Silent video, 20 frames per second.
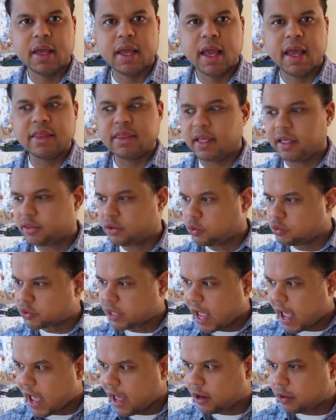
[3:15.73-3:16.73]
And that those
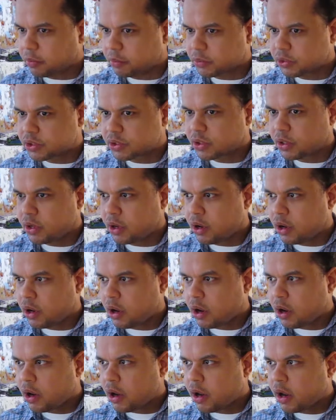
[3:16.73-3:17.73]
atoms,
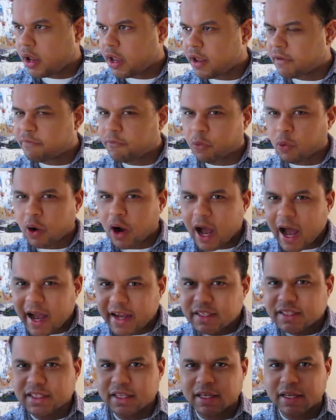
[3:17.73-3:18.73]
if we're
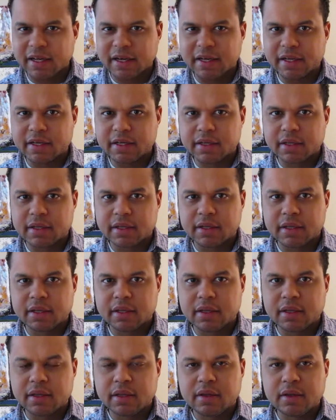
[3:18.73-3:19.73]
isolated,
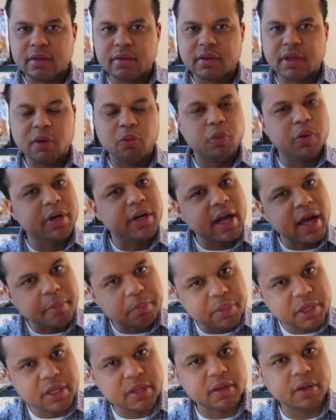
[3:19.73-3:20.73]
they would
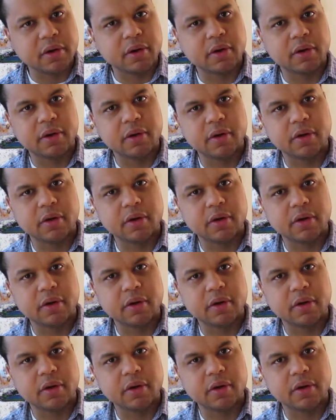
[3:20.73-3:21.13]
not be there.